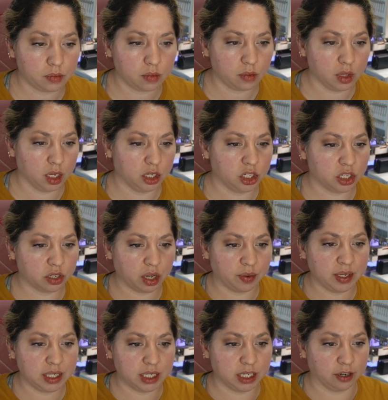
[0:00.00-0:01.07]
Just so
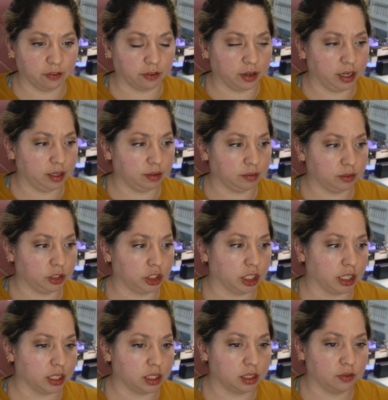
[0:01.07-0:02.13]
it's different,
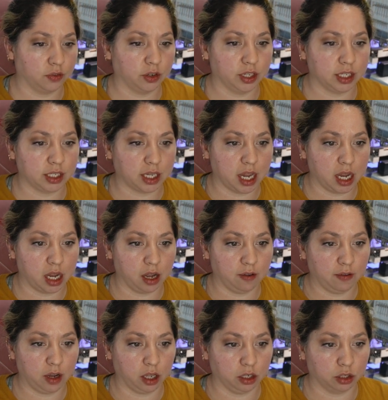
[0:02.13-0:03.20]
just for the sake
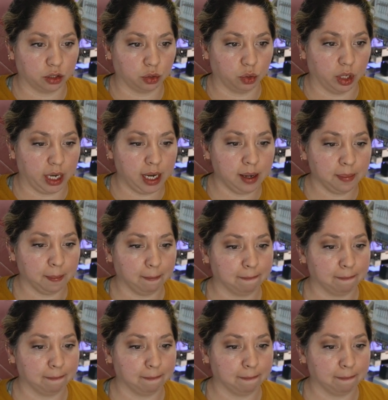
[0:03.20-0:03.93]
of color sorting.